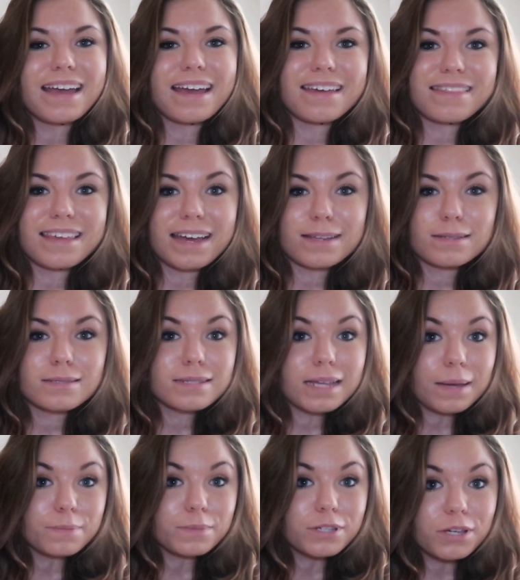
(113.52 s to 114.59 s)
And then
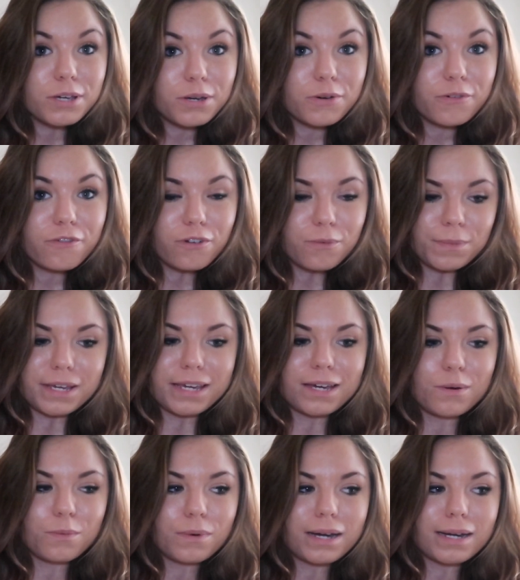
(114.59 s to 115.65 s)
step two for
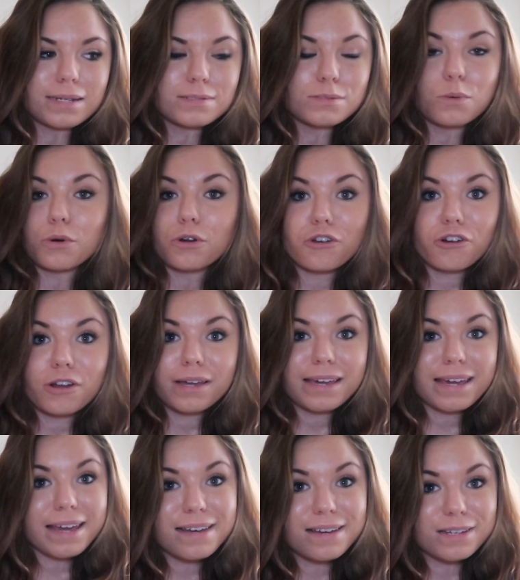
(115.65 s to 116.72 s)
me was ordering
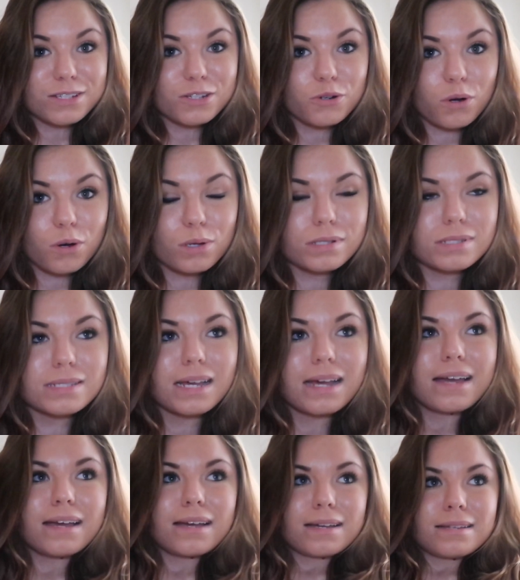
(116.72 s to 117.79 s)
hand controls.
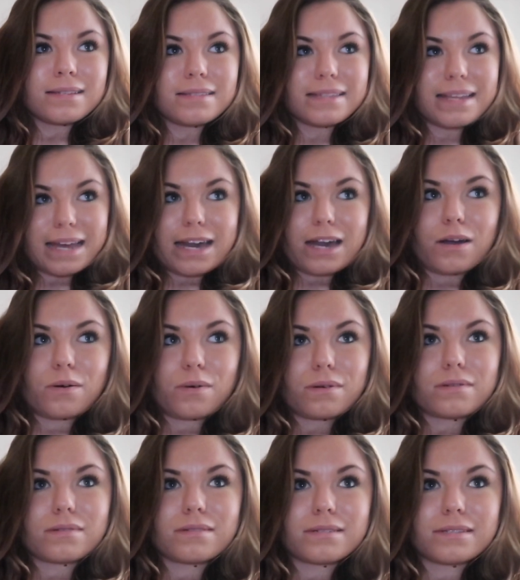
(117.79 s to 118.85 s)
Now,
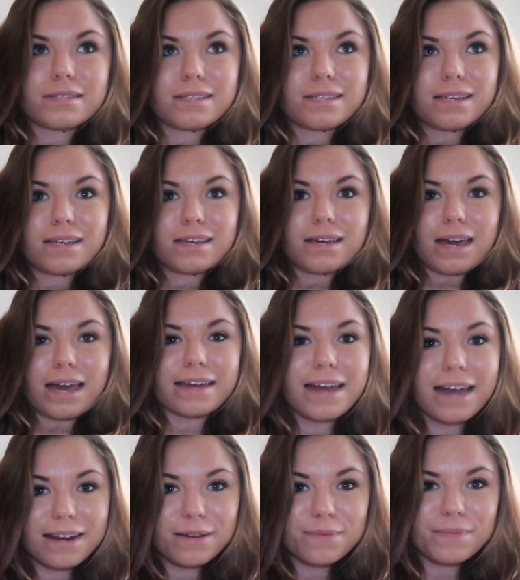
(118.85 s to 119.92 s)
I
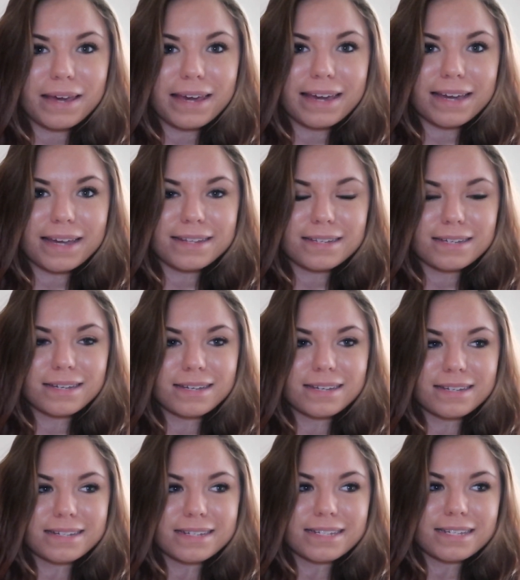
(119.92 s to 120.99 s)
kind of made
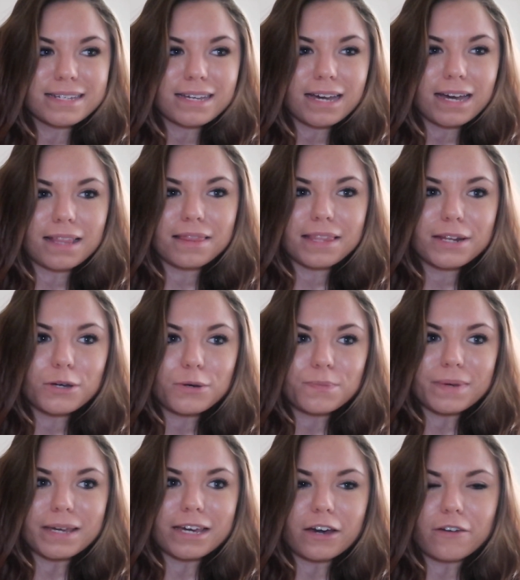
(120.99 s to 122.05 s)
a little
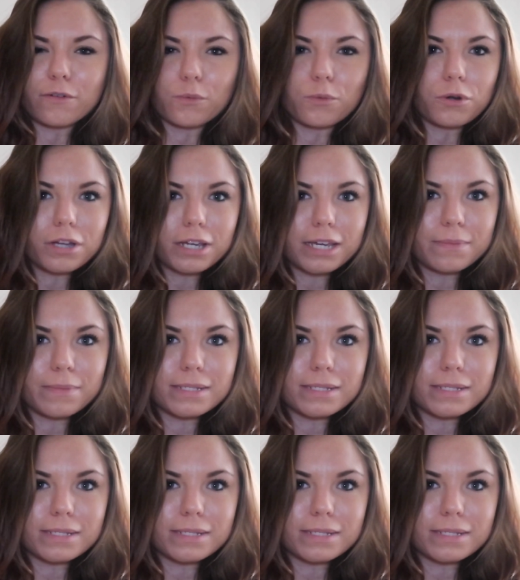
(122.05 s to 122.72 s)
bit of a rookie